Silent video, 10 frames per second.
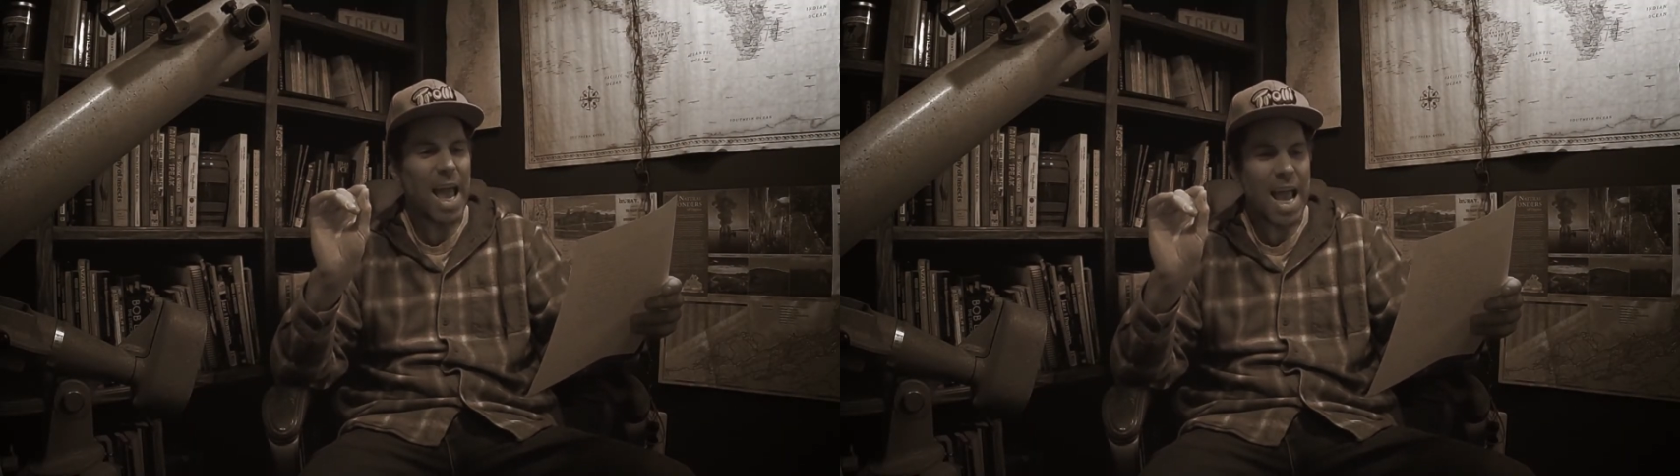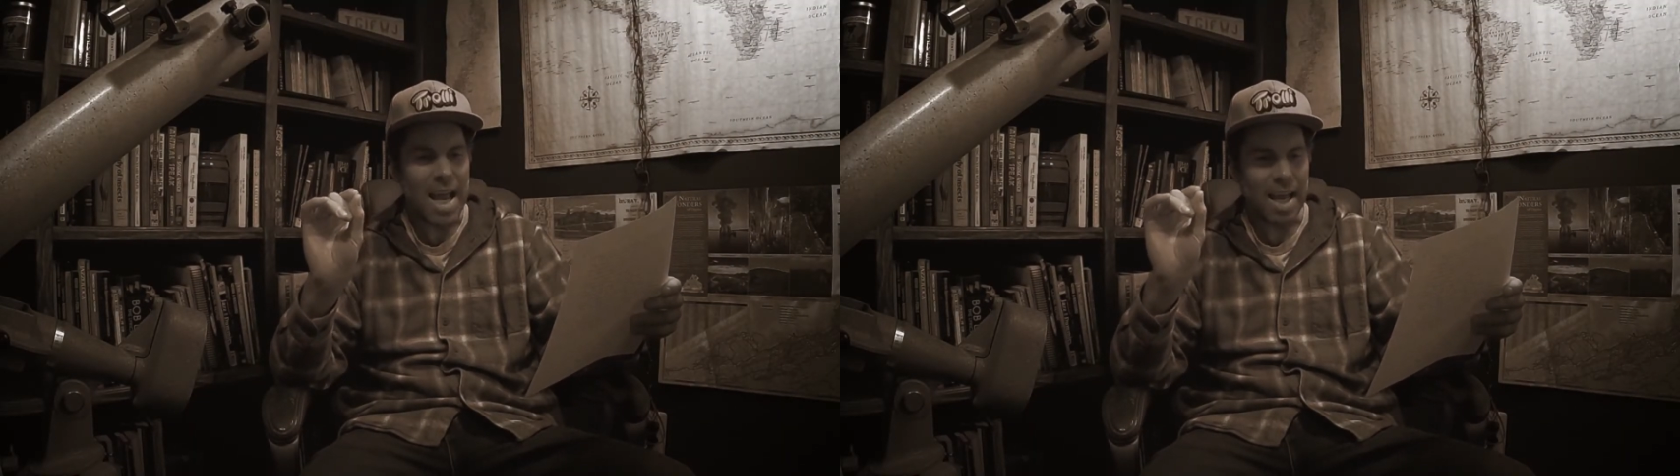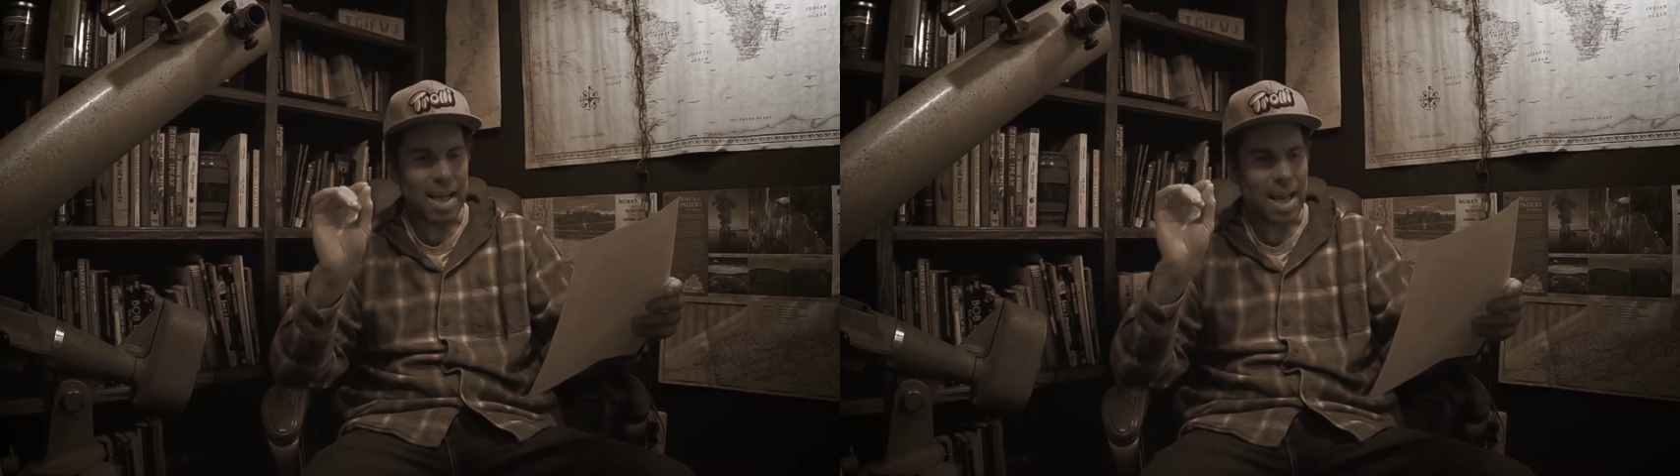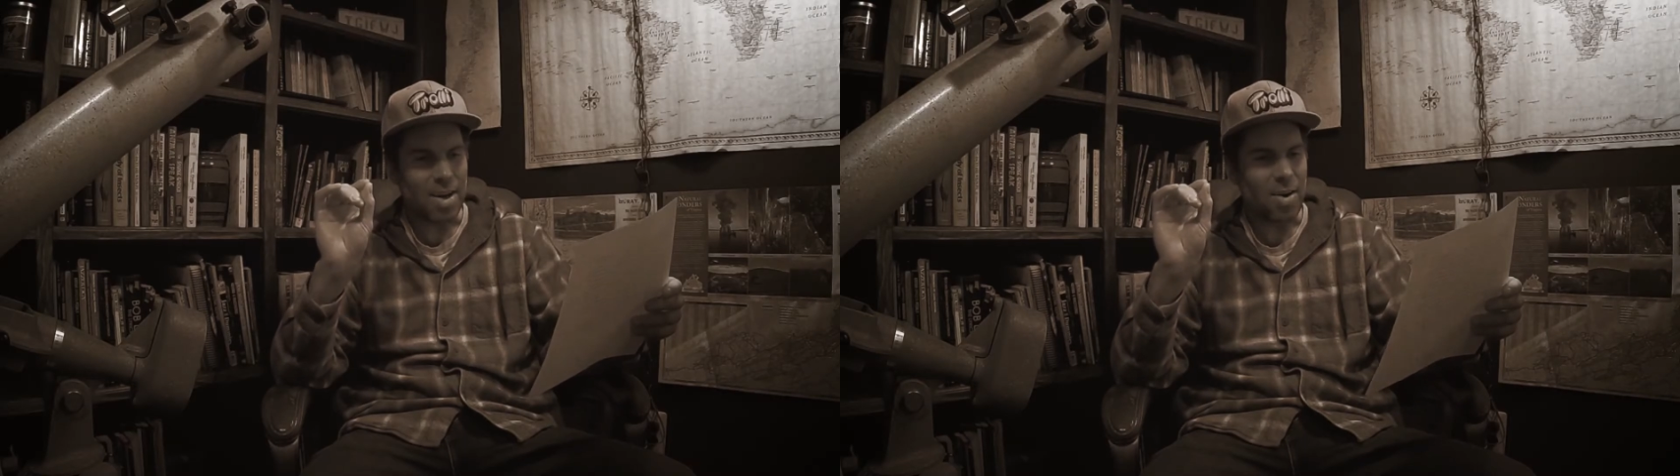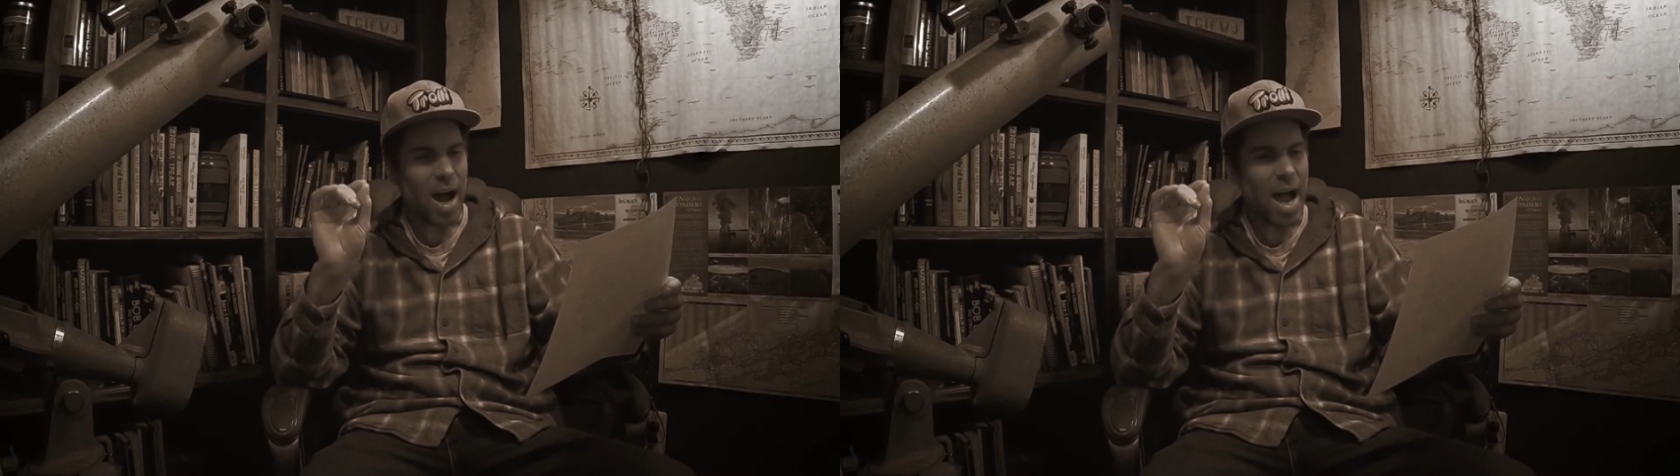ache in
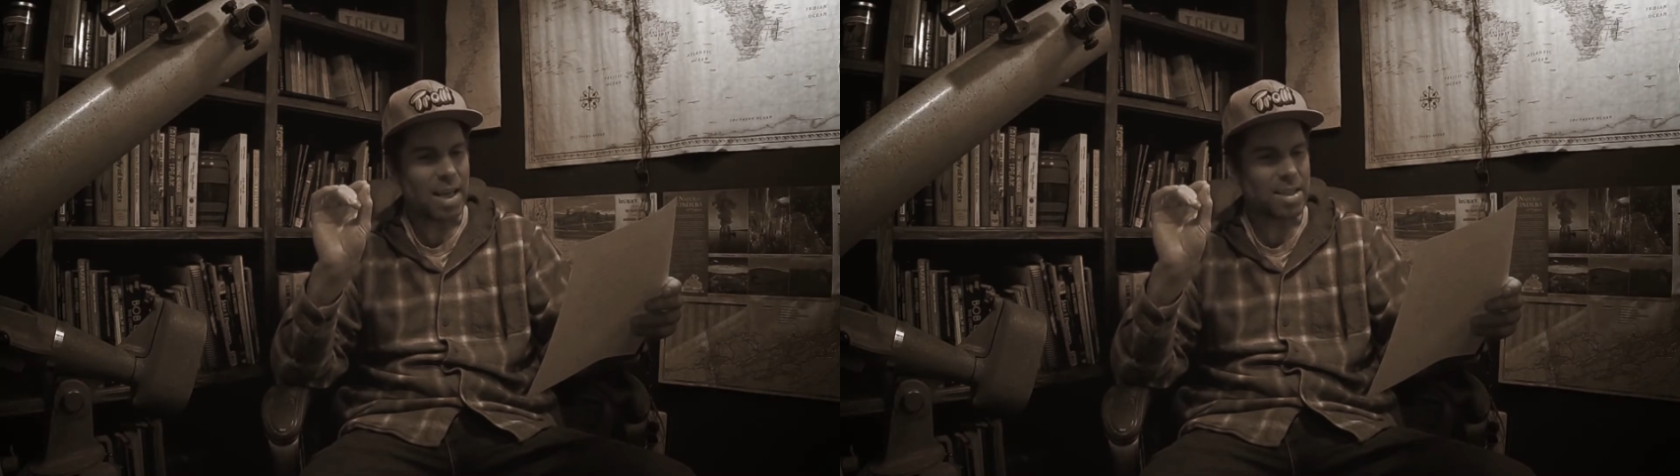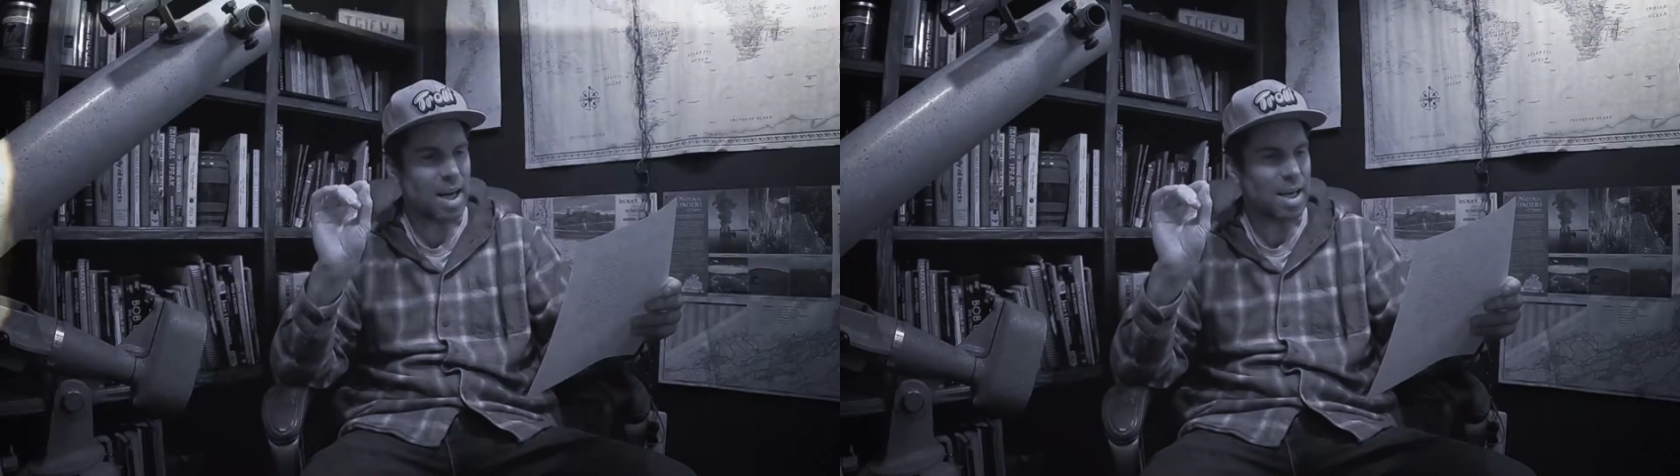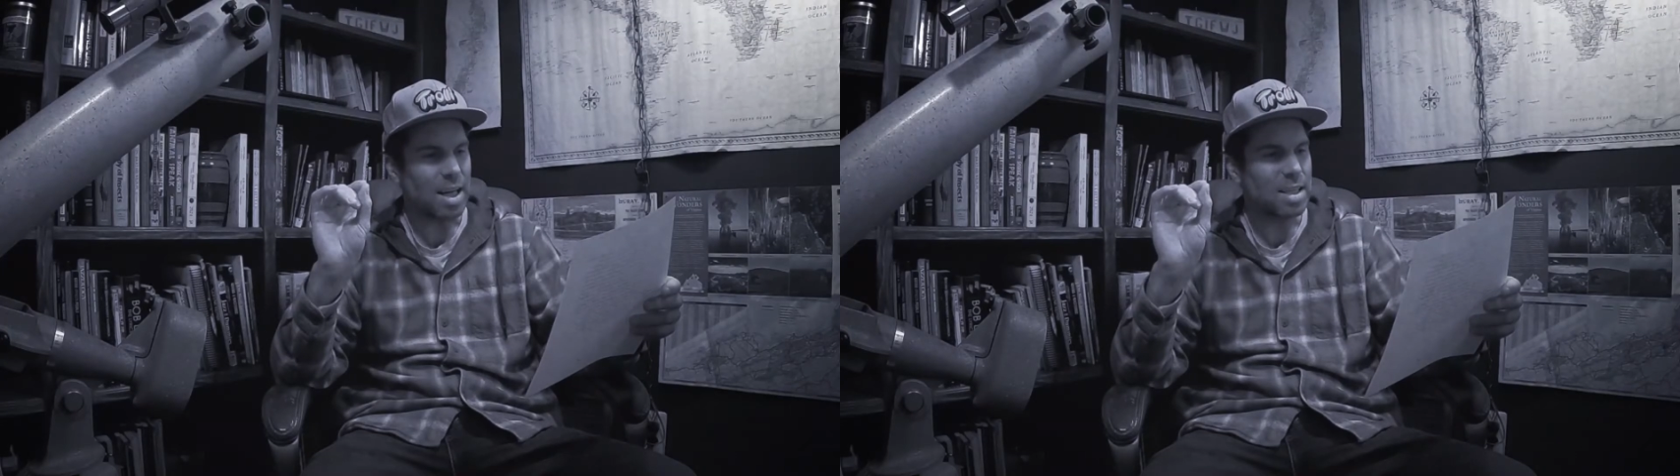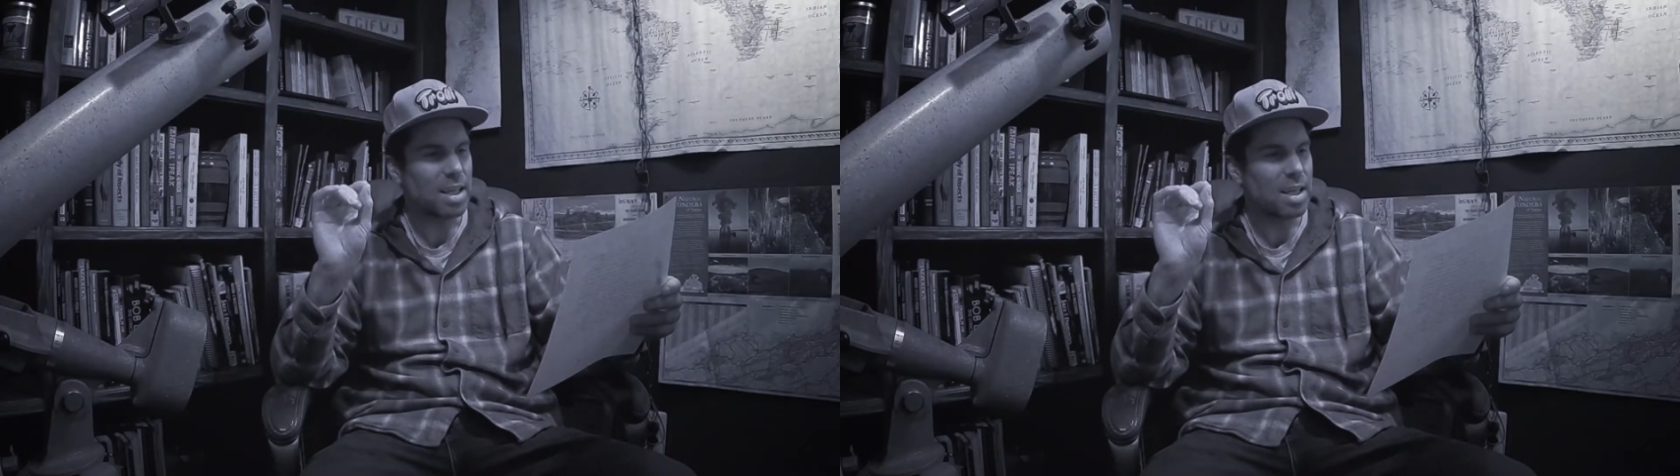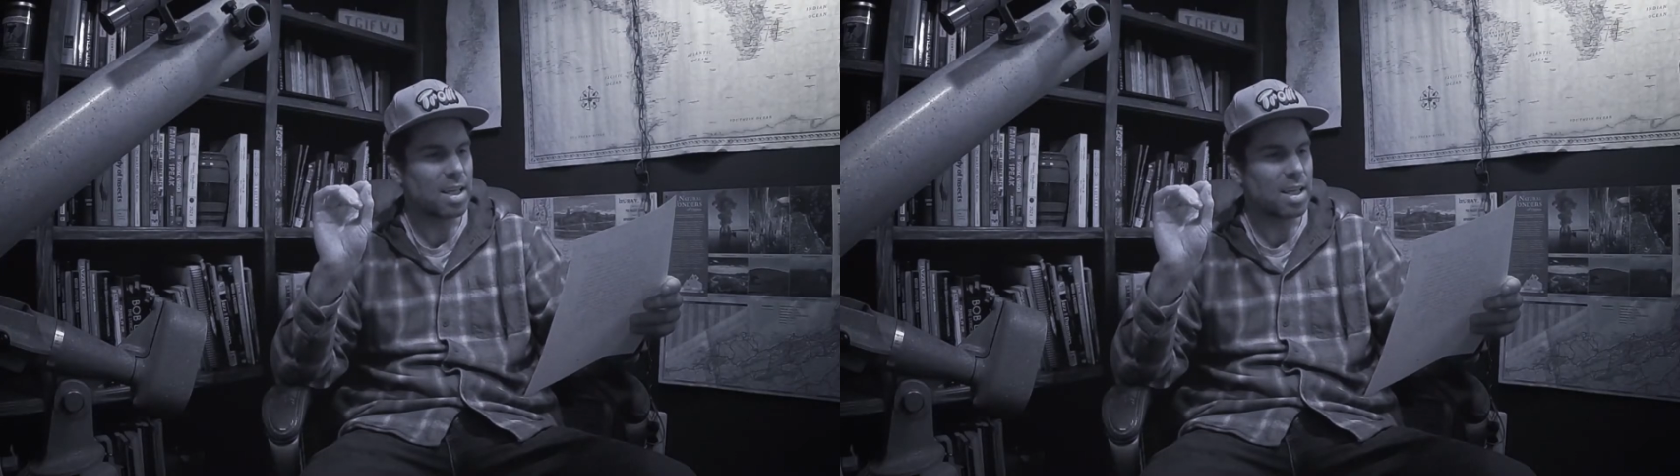our eye socket,